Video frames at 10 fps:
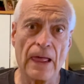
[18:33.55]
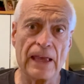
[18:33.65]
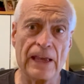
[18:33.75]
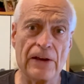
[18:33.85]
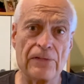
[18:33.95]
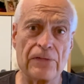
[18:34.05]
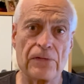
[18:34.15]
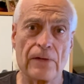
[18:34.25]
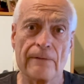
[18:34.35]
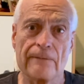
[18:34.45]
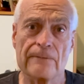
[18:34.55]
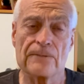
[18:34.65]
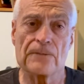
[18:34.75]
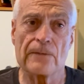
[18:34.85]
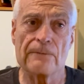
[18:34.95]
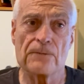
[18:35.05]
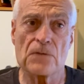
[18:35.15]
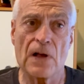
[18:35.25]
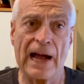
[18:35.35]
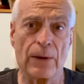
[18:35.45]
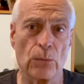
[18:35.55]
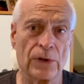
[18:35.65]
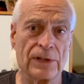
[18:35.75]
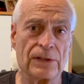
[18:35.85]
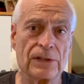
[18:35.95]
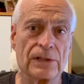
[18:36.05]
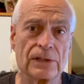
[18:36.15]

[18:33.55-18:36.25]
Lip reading: if I wouldn't